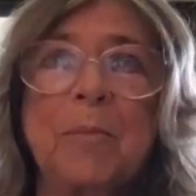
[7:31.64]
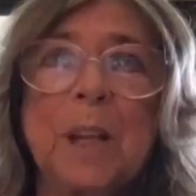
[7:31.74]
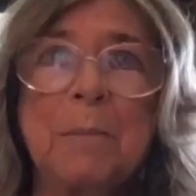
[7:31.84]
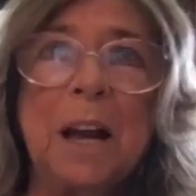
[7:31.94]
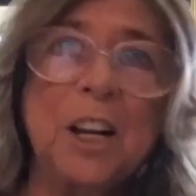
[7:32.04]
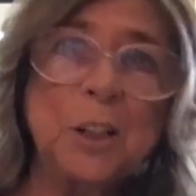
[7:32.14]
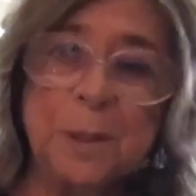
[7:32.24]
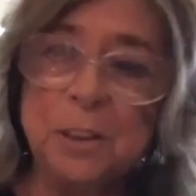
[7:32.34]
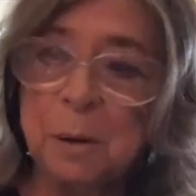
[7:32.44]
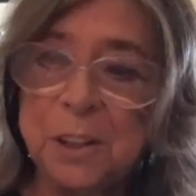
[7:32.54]
My
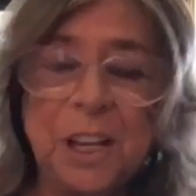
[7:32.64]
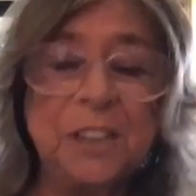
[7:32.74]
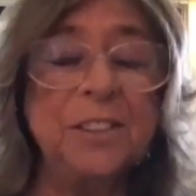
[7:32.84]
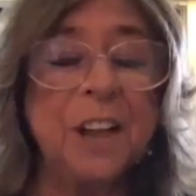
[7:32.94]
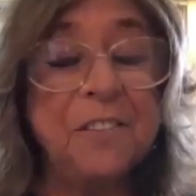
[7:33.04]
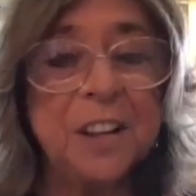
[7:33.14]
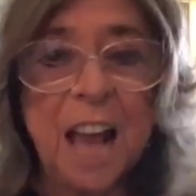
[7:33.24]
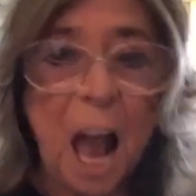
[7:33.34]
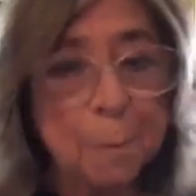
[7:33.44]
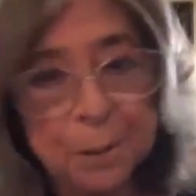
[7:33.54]
husband always says nothing
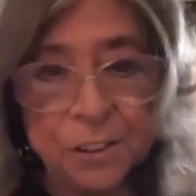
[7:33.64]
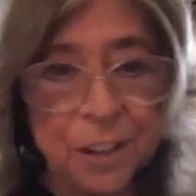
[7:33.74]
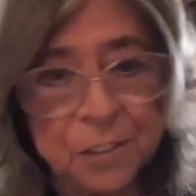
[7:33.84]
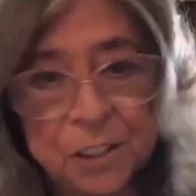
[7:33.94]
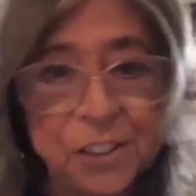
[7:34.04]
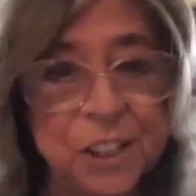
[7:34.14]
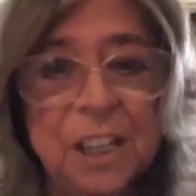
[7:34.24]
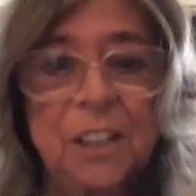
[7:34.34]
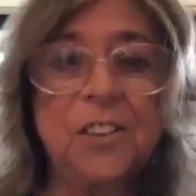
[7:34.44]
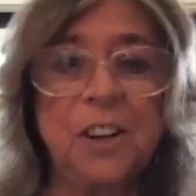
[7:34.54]
happens in the
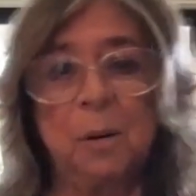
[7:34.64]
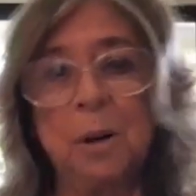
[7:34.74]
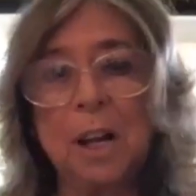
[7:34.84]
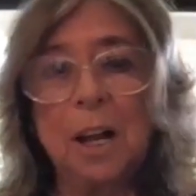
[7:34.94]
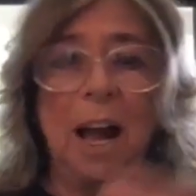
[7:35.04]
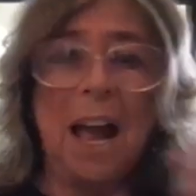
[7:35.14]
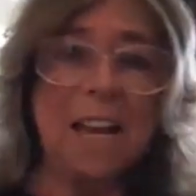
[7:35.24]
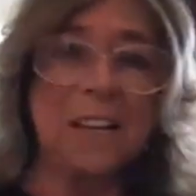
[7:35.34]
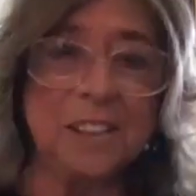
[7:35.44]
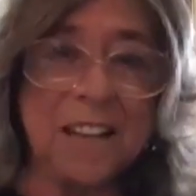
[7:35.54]
scene, so I
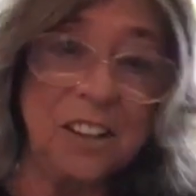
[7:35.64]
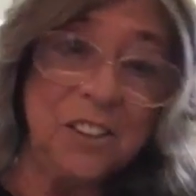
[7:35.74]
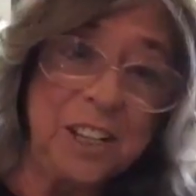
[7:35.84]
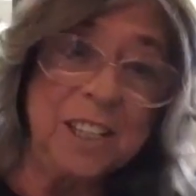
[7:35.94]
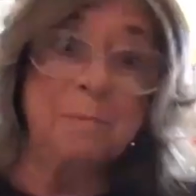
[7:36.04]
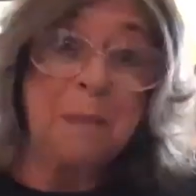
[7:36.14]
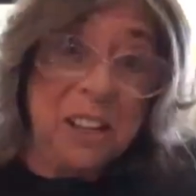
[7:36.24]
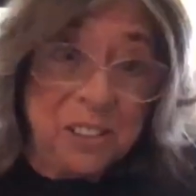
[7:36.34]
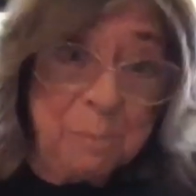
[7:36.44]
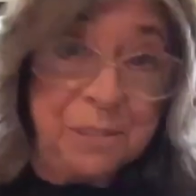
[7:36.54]
had to take a scene and make
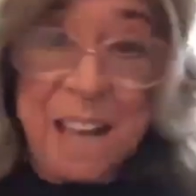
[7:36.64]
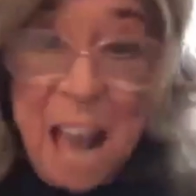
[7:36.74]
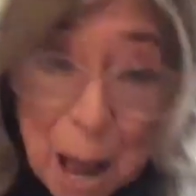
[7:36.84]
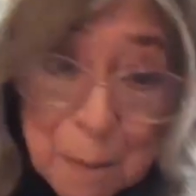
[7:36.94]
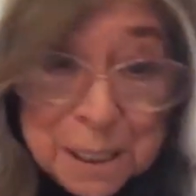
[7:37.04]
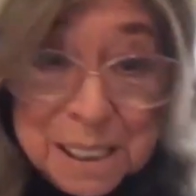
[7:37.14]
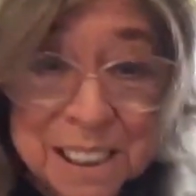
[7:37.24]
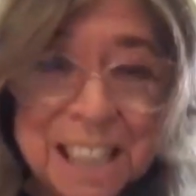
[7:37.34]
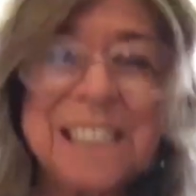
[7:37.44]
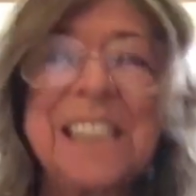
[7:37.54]
something happen
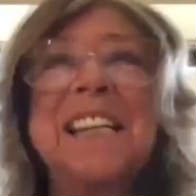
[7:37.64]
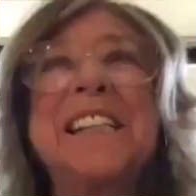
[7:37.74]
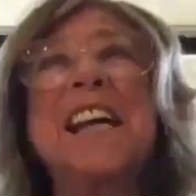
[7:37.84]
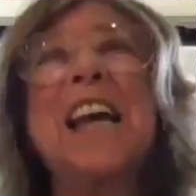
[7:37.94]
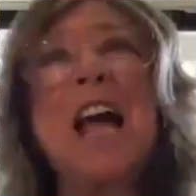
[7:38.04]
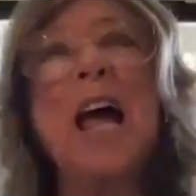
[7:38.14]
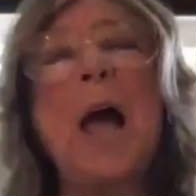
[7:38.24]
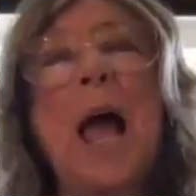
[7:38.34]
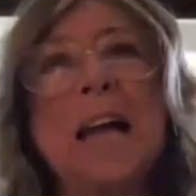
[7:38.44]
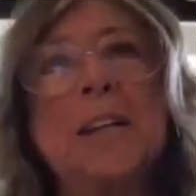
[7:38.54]
in it.
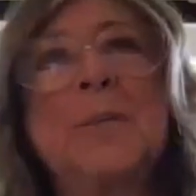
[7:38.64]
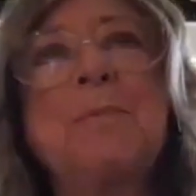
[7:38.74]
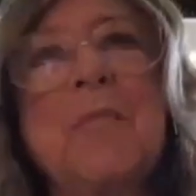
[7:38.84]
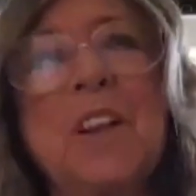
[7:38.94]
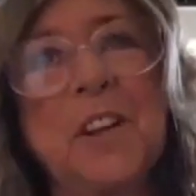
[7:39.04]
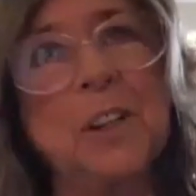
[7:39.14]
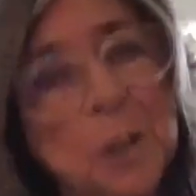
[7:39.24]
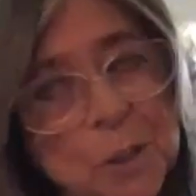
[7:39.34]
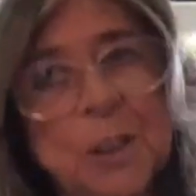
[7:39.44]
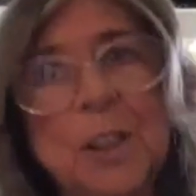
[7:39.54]
And the
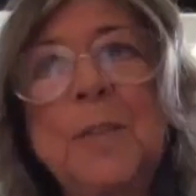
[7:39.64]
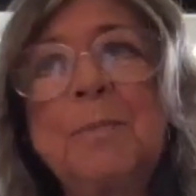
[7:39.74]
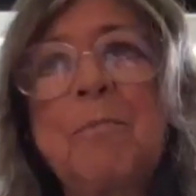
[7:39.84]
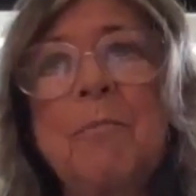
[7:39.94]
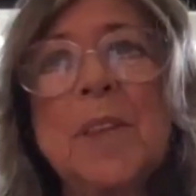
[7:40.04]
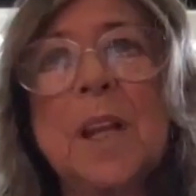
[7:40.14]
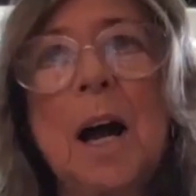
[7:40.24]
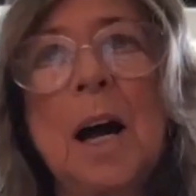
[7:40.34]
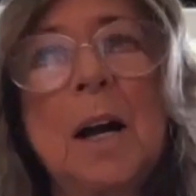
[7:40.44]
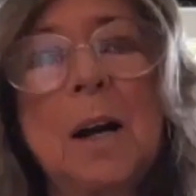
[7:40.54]
Colonel
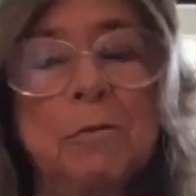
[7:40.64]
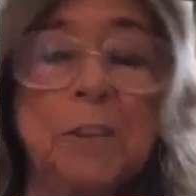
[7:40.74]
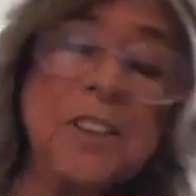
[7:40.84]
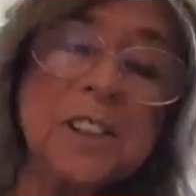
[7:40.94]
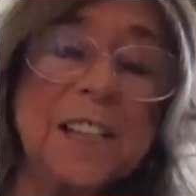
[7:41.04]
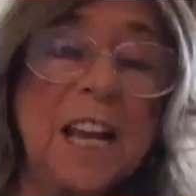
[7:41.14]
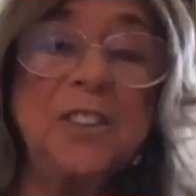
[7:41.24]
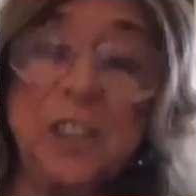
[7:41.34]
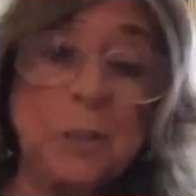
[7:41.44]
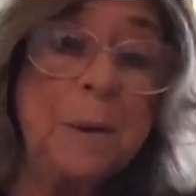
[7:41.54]
originally had
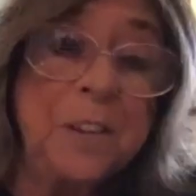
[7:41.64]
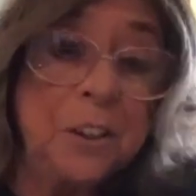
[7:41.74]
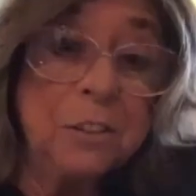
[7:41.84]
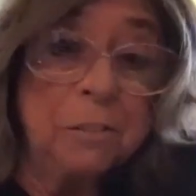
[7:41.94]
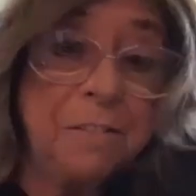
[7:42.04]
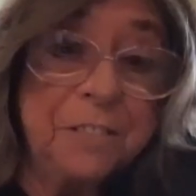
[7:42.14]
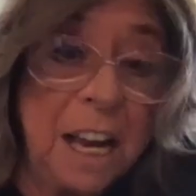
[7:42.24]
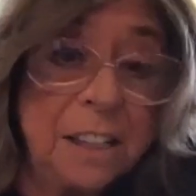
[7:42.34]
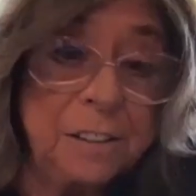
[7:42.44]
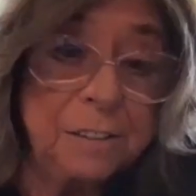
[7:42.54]
just been this gruff
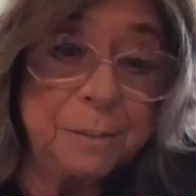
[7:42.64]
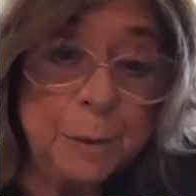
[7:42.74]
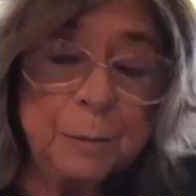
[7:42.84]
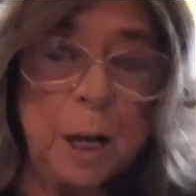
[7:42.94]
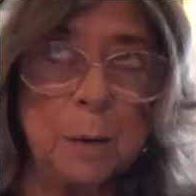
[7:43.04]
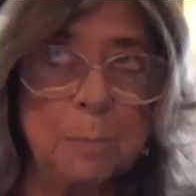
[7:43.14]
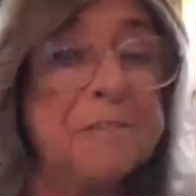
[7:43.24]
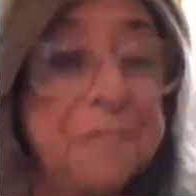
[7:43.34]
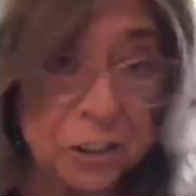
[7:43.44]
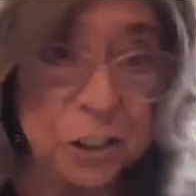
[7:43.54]
kind of
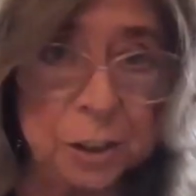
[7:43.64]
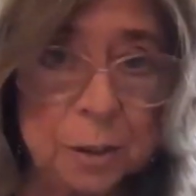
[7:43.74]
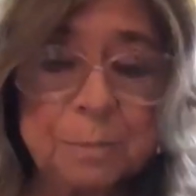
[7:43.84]
professional.